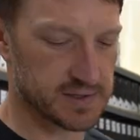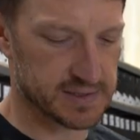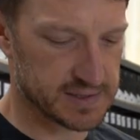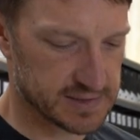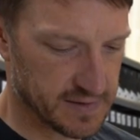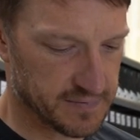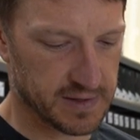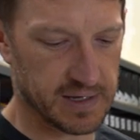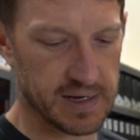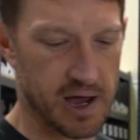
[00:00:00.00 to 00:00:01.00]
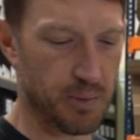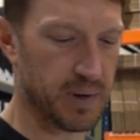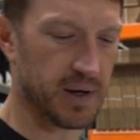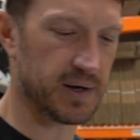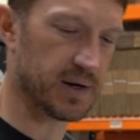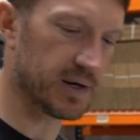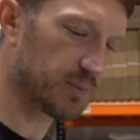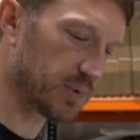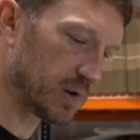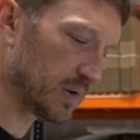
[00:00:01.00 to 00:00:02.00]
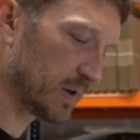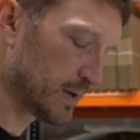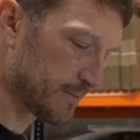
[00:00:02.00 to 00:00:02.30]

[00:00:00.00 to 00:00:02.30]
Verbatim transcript: So this is definitely an alpine hunting boot